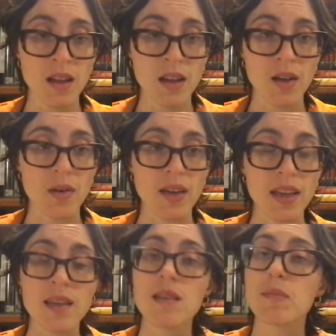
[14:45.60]

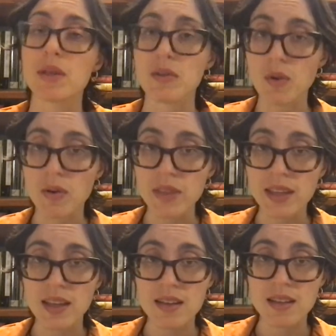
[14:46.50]
Okay? But you only
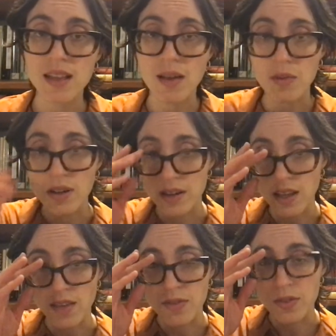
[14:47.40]
get to that one
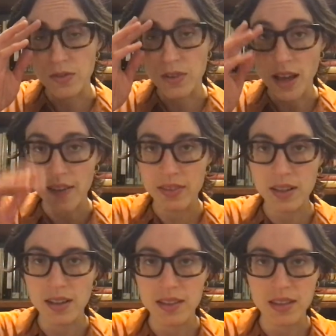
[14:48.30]
if you haven't
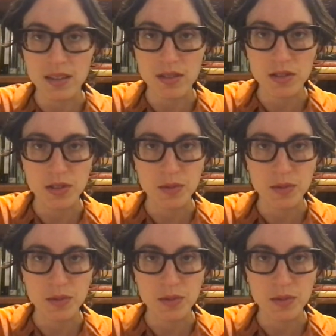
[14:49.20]
got the other 2.